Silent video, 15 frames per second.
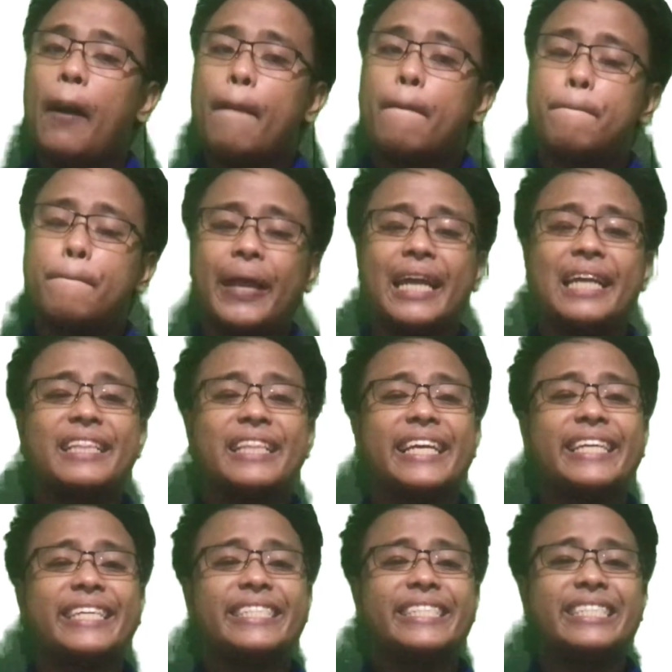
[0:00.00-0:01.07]

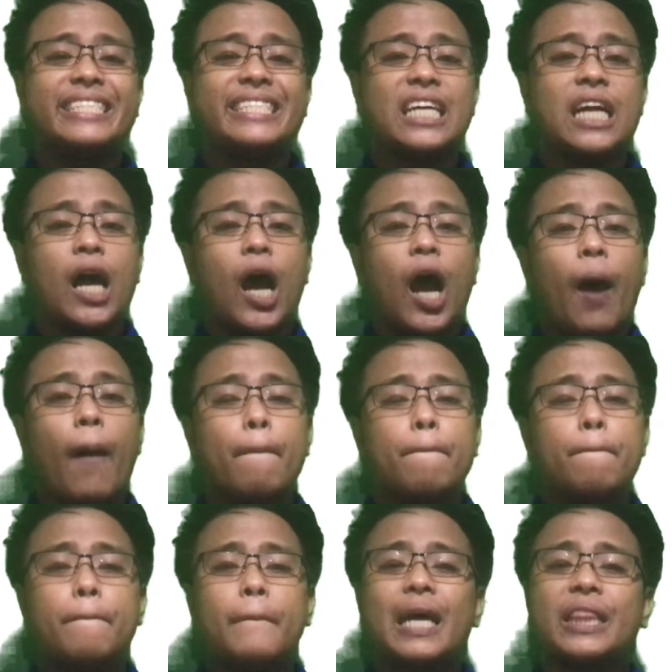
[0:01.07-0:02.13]
painting,
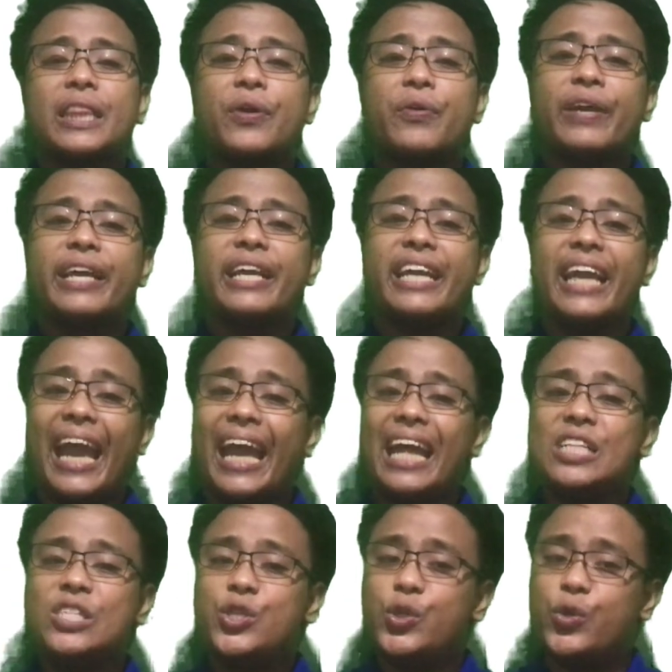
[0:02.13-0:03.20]
pottery, and
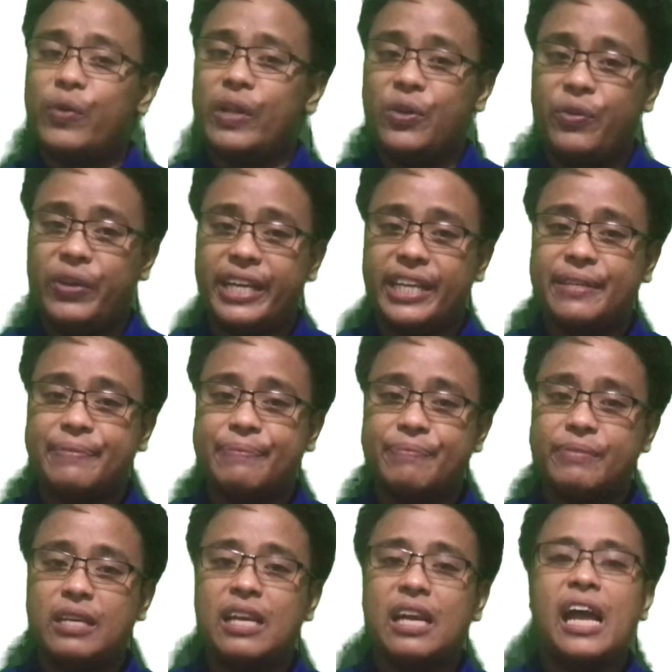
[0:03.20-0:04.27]
jewelry.
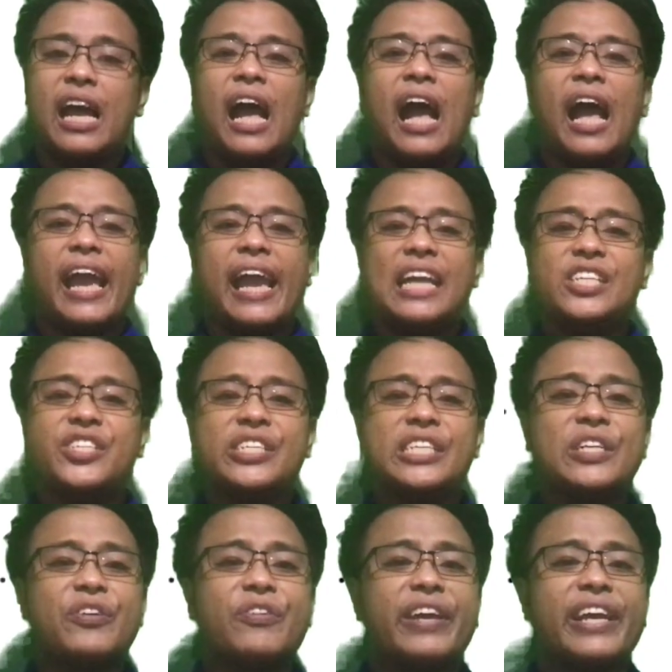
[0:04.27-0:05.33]
Ancient
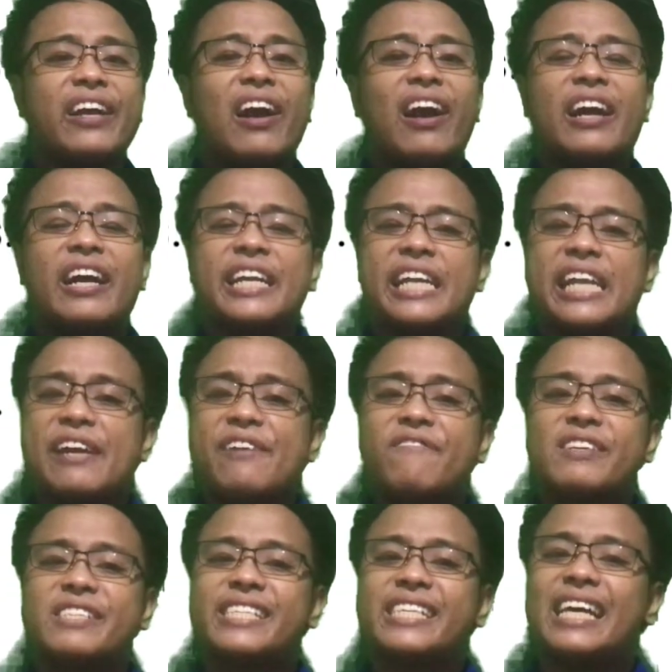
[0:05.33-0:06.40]
Greek art
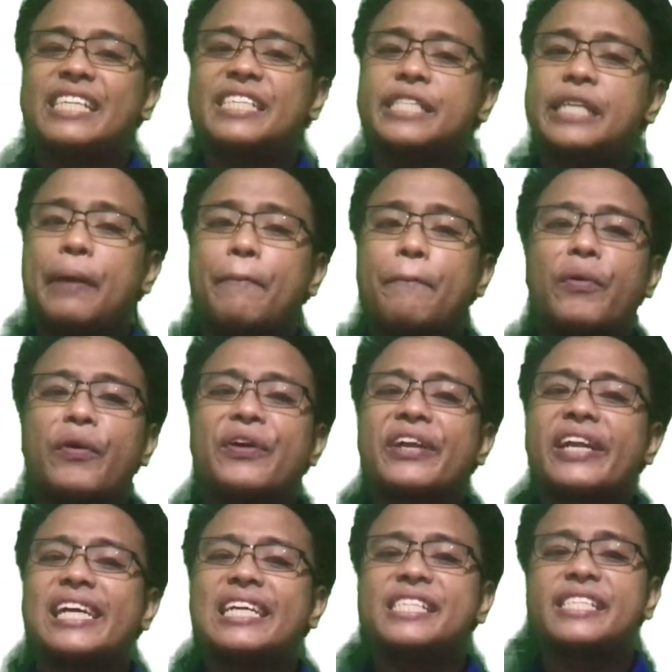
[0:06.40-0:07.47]
emphasized the
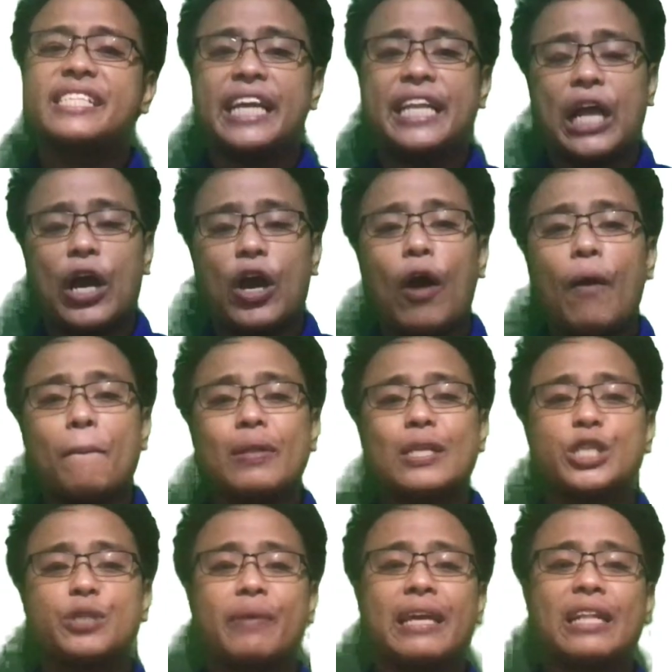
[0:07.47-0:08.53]
importance and
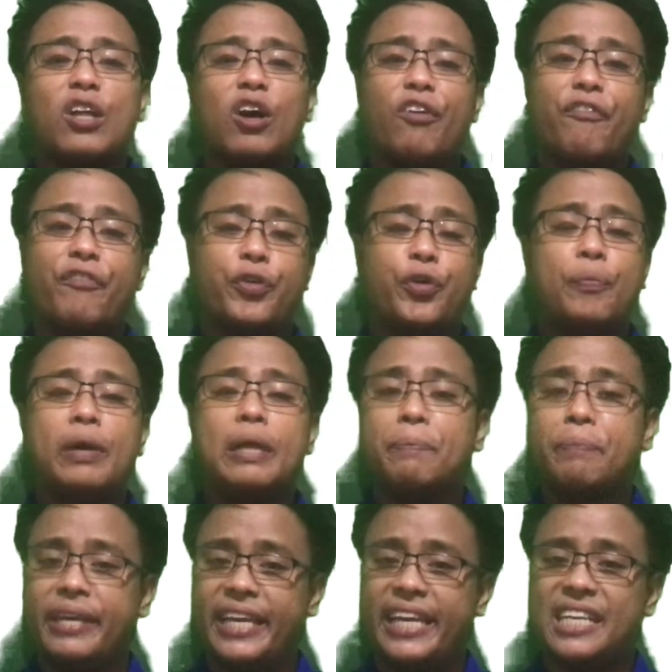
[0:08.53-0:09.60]
accomplishment of human
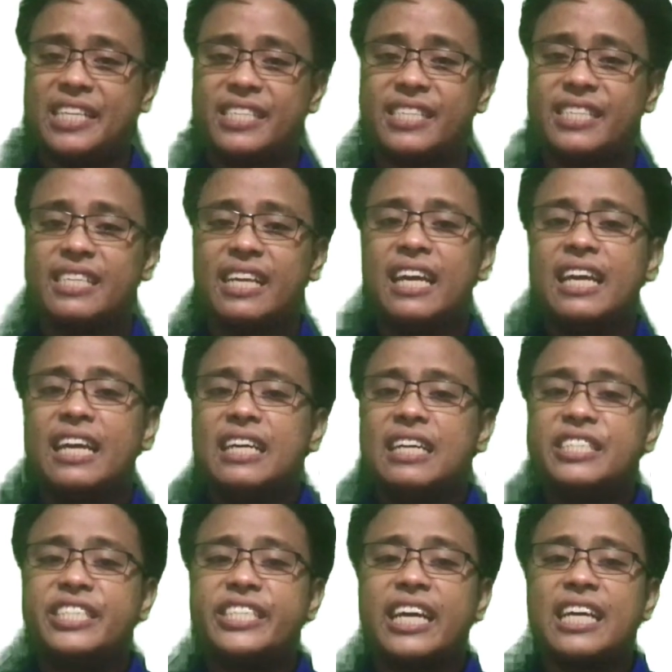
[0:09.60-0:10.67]
beings.
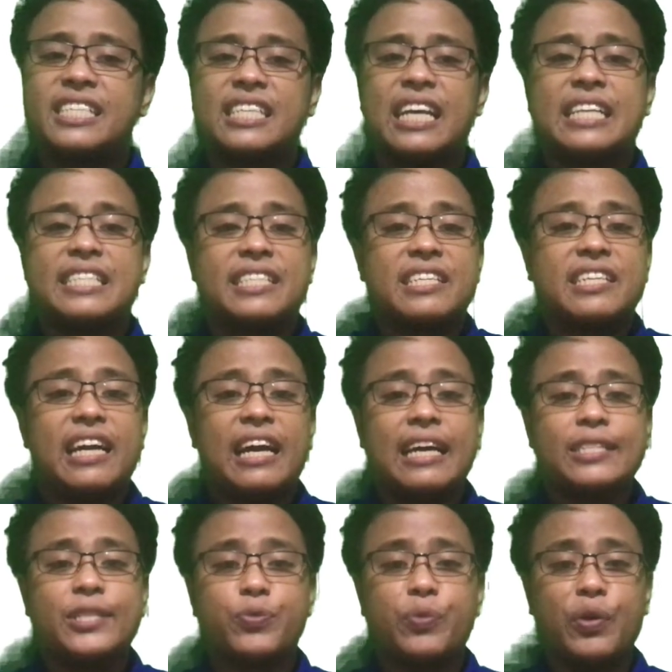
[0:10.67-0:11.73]
Just as the gods
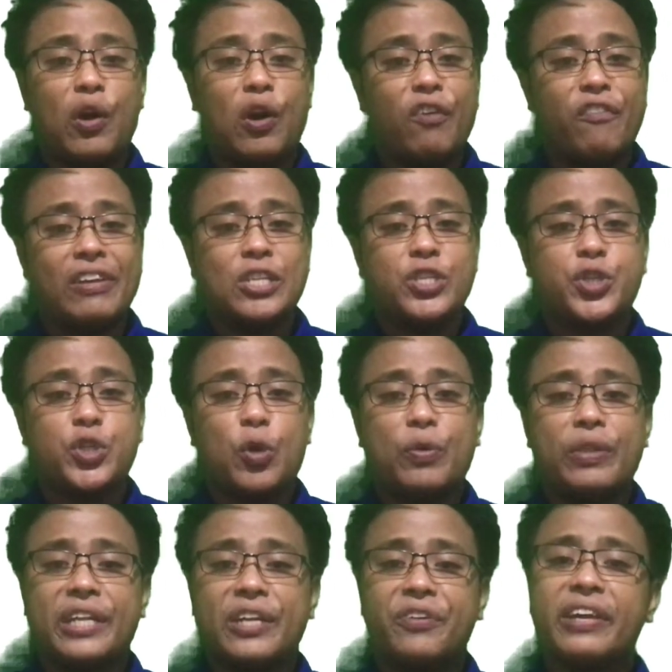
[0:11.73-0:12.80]
were often shown in
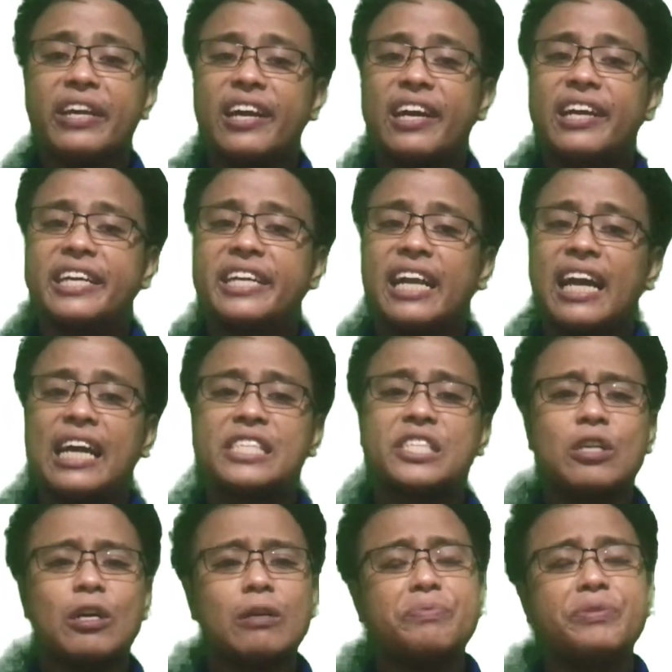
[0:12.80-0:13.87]
Greek art as
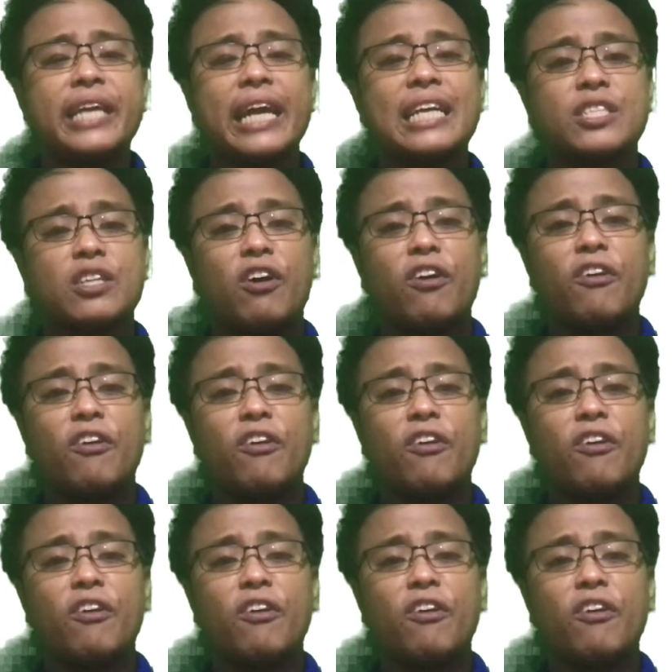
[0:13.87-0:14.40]
objects of